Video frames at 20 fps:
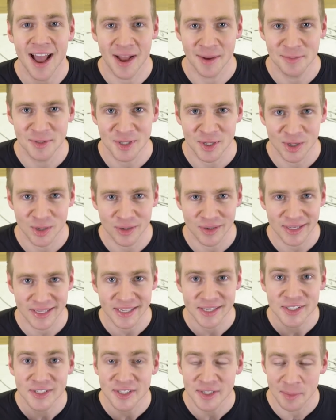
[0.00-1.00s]

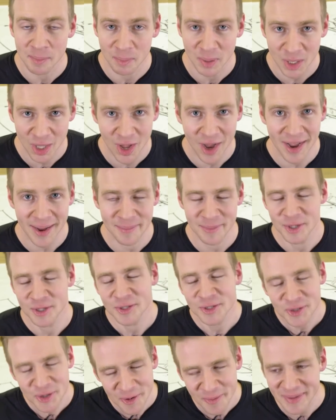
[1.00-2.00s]
absolutely sublime. You
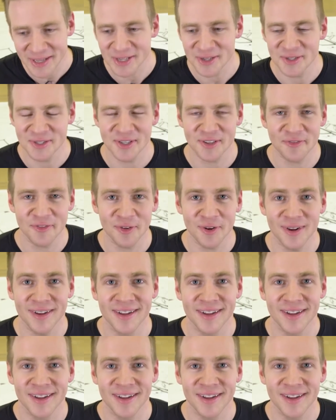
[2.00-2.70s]
saw me use it for